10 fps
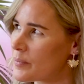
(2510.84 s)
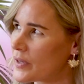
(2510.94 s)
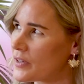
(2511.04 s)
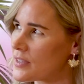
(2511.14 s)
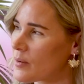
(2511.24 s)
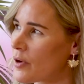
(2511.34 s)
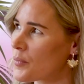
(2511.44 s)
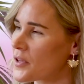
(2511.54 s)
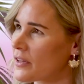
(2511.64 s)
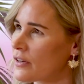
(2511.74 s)
because they're
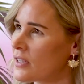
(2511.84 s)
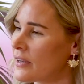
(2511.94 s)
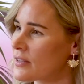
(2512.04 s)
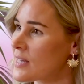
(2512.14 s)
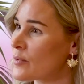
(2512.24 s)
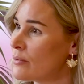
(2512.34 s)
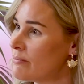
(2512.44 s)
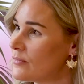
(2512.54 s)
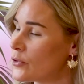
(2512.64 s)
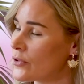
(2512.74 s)
popular in their suburb
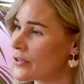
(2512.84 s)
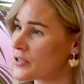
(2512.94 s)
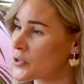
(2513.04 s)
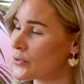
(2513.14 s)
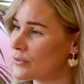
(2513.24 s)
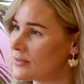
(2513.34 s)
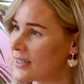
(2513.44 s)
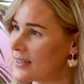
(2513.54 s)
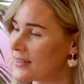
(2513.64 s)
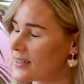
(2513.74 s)
or school
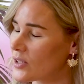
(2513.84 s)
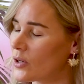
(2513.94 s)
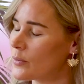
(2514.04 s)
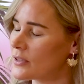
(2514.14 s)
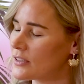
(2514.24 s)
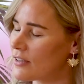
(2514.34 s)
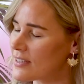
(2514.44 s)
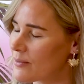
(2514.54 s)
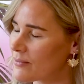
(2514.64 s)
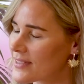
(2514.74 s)
that the whole world knows them.